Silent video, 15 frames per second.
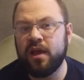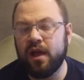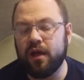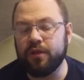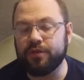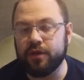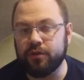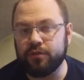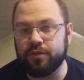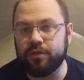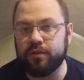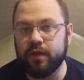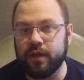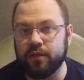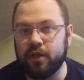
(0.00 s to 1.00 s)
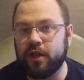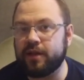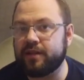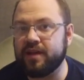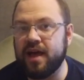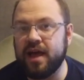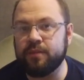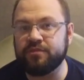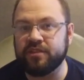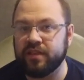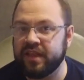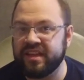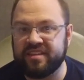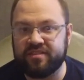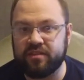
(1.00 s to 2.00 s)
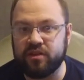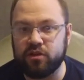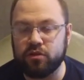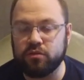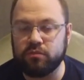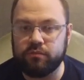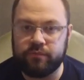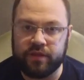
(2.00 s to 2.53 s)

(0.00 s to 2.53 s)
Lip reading: Although a lot of times, unless they're